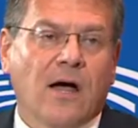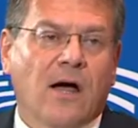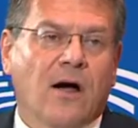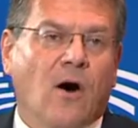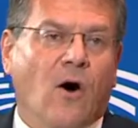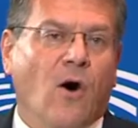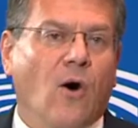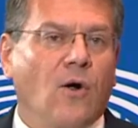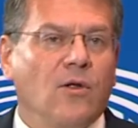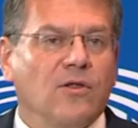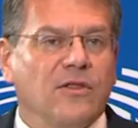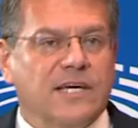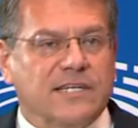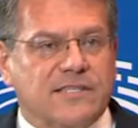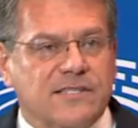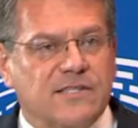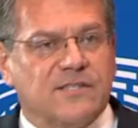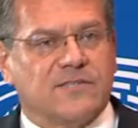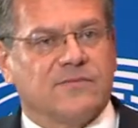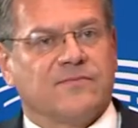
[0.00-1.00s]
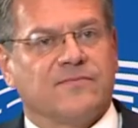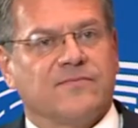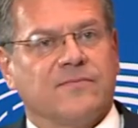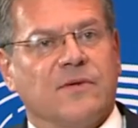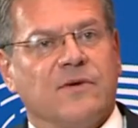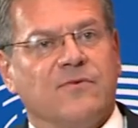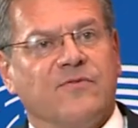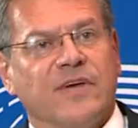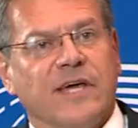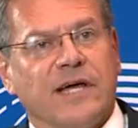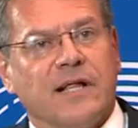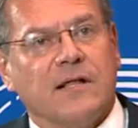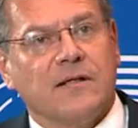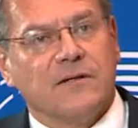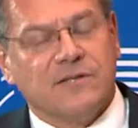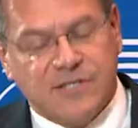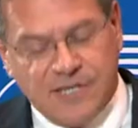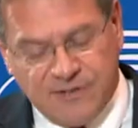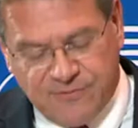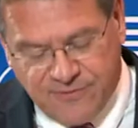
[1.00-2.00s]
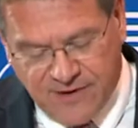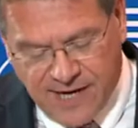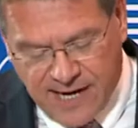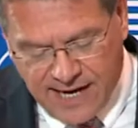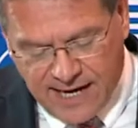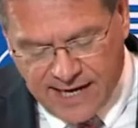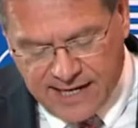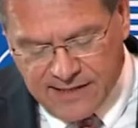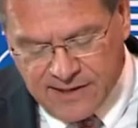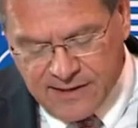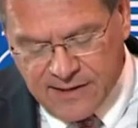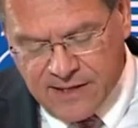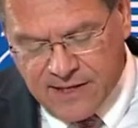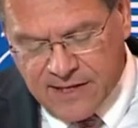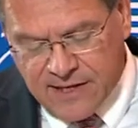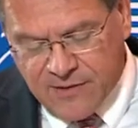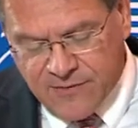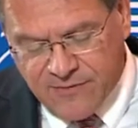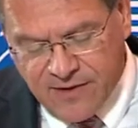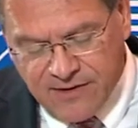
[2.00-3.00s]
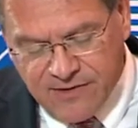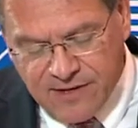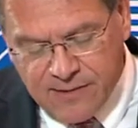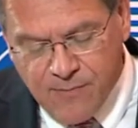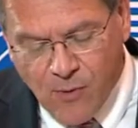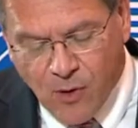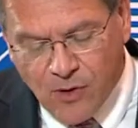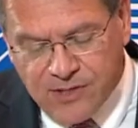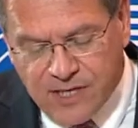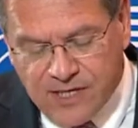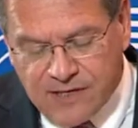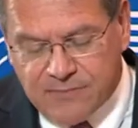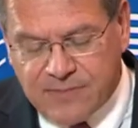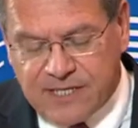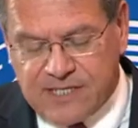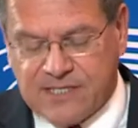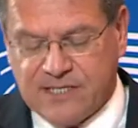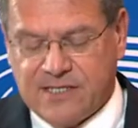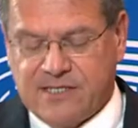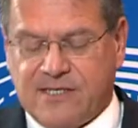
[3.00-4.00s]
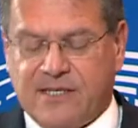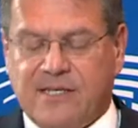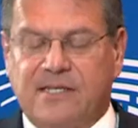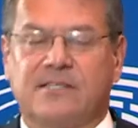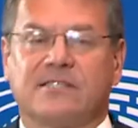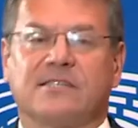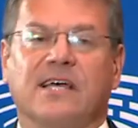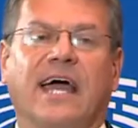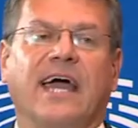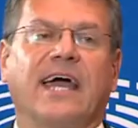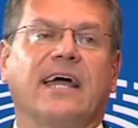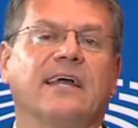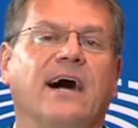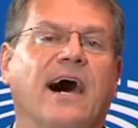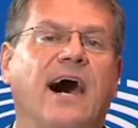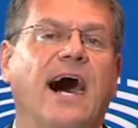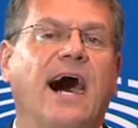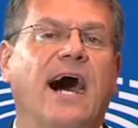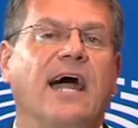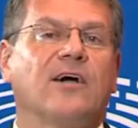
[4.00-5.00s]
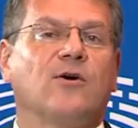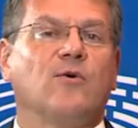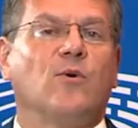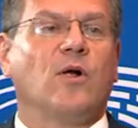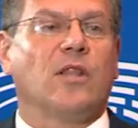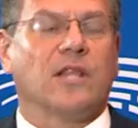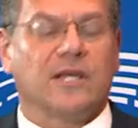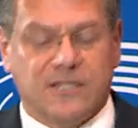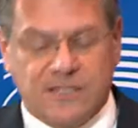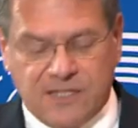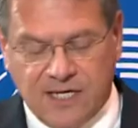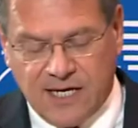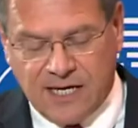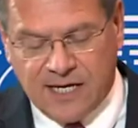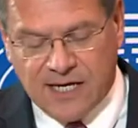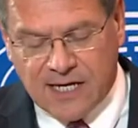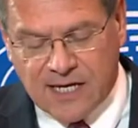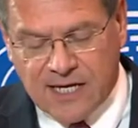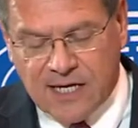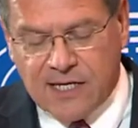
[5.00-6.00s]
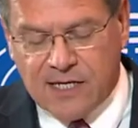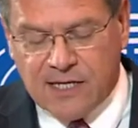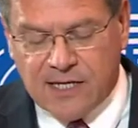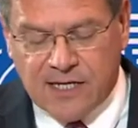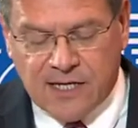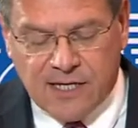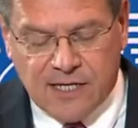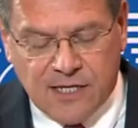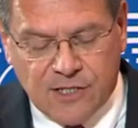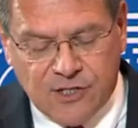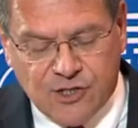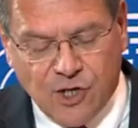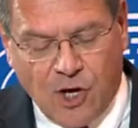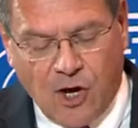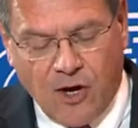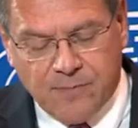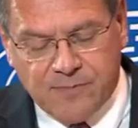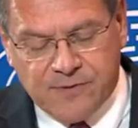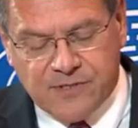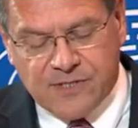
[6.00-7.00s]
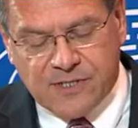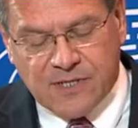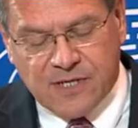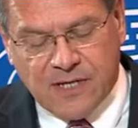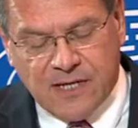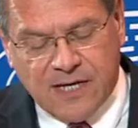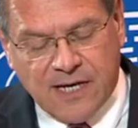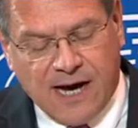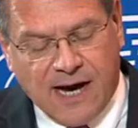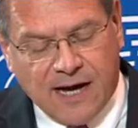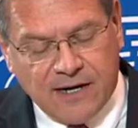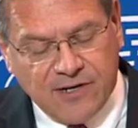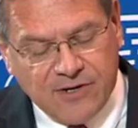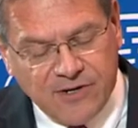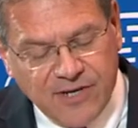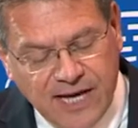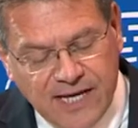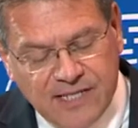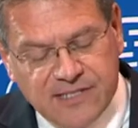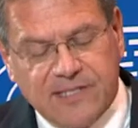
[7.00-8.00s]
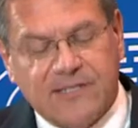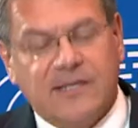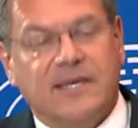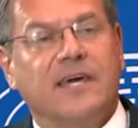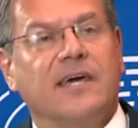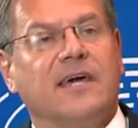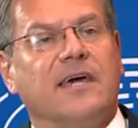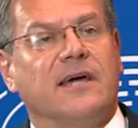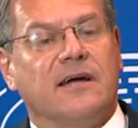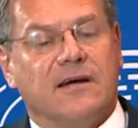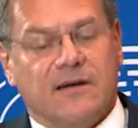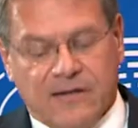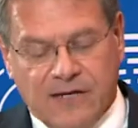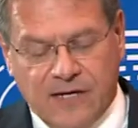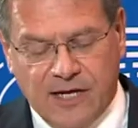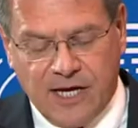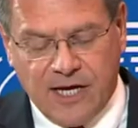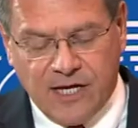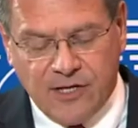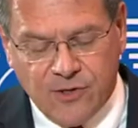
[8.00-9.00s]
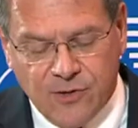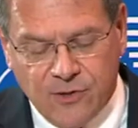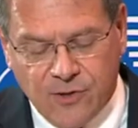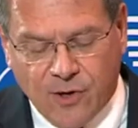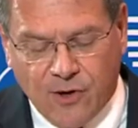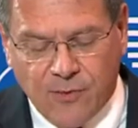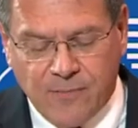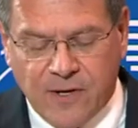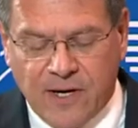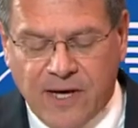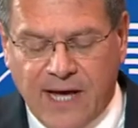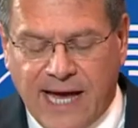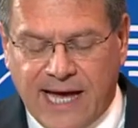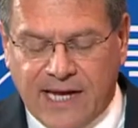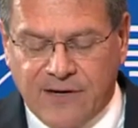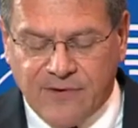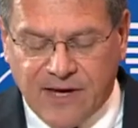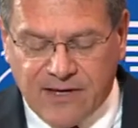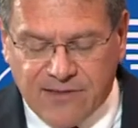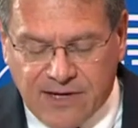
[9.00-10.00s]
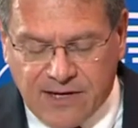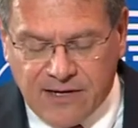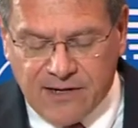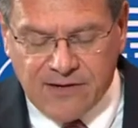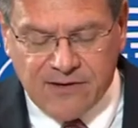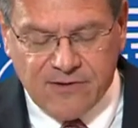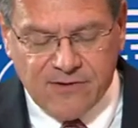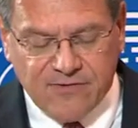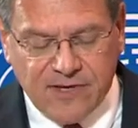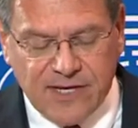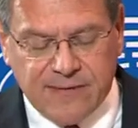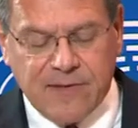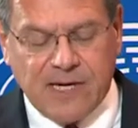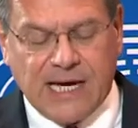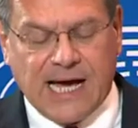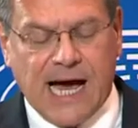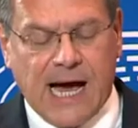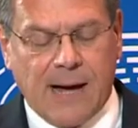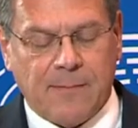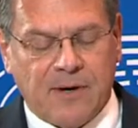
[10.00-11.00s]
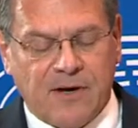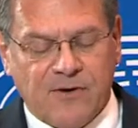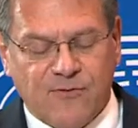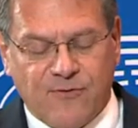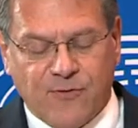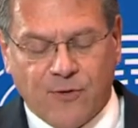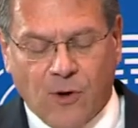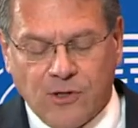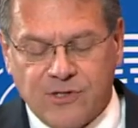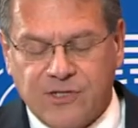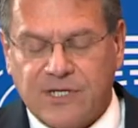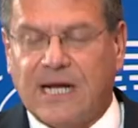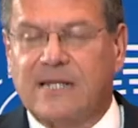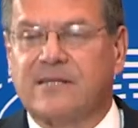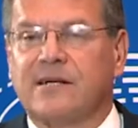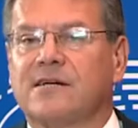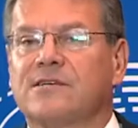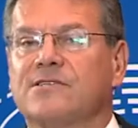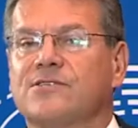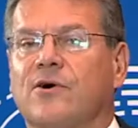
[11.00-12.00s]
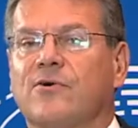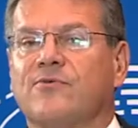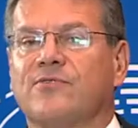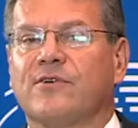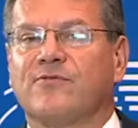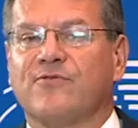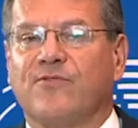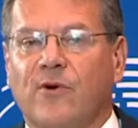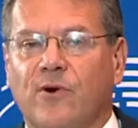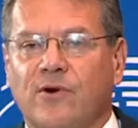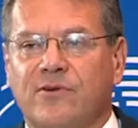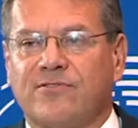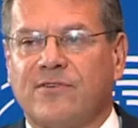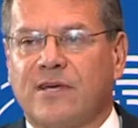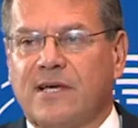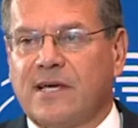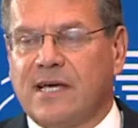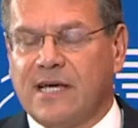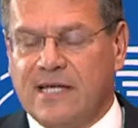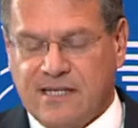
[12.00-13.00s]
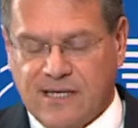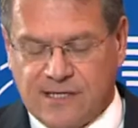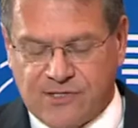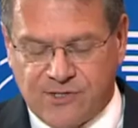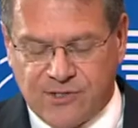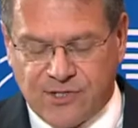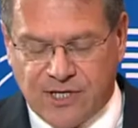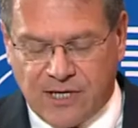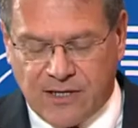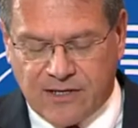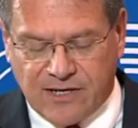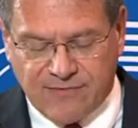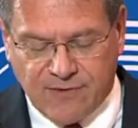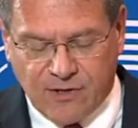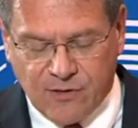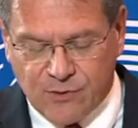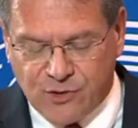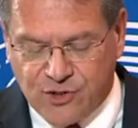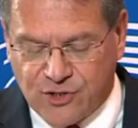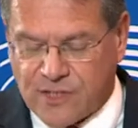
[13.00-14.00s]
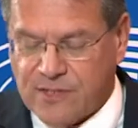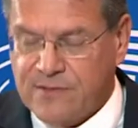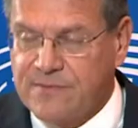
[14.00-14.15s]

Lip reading: All this will define whether modern businesses and high-quality jobs are created here in Europe and whether we become frontrunners of the fourth industrial revolution.